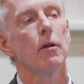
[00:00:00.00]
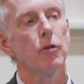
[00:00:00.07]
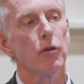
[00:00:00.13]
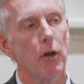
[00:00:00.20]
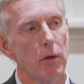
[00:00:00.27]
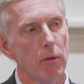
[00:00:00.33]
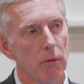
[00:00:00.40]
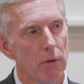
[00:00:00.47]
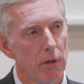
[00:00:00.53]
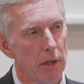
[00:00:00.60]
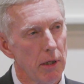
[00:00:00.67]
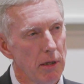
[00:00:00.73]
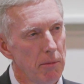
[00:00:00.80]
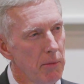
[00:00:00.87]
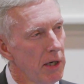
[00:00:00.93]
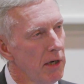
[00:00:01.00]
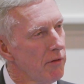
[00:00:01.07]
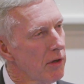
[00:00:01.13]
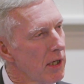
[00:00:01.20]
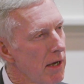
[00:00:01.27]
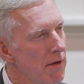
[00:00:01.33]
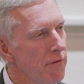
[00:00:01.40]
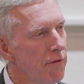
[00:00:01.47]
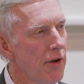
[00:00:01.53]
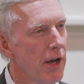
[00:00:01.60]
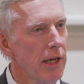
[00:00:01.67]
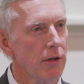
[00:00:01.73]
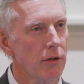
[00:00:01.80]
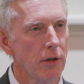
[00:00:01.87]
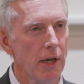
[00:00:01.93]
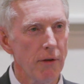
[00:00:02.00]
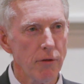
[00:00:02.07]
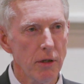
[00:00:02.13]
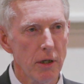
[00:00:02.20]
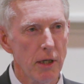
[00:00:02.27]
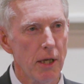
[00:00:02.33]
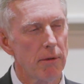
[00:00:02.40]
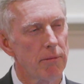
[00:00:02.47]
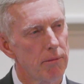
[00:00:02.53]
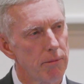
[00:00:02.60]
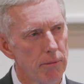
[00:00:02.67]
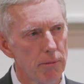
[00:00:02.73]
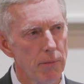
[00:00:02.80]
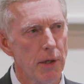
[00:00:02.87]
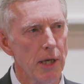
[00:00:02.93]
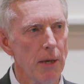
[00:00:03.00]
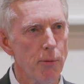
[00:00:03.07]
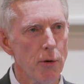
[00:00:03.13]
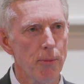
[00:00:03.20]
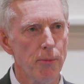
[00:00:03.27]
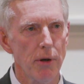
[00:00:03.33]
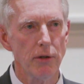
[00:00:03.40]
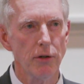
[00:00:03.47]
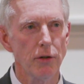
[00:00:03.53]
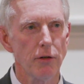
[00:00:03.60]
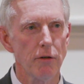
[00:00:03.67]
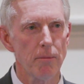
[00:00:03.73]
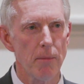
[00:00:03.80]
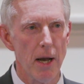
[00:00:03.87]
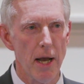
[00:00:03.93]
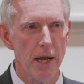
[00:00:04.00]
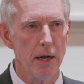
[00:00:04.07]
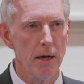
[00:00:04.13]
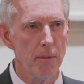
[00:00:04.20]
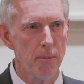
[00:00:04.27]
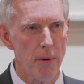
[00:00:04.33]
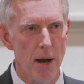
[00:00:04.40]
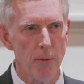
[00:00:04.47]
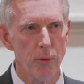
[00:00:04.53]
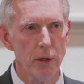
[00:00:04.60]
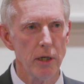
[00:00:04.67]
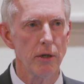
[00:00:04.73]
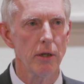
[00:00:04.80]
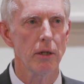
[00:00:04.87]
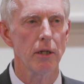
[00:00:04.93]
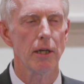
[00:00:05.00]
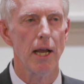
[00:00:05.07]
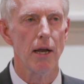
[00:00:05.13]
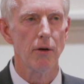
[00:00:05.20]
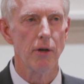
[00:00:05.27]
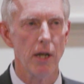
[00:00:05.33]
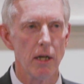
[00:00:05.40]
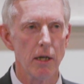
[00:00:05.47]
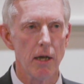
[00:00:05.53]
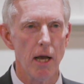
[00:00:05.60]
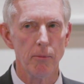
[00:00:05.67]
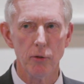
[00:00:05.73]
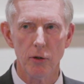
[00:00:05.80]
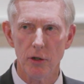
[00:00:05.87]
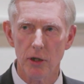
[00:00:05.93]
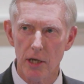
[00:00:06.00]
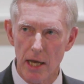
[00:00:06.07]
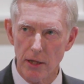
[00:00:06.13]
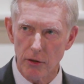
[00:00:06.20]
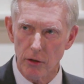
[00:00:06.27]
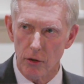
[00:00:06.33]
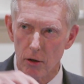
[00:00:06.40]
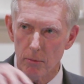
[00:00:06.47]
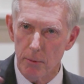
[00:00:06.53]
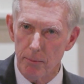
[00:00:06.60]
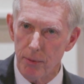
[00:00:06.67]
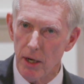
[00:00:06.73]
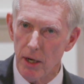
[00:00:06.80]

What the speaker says: So in the middle of a gunfight, you have to keep your presence of mind. Bob went into the downed helicopter, took out the armor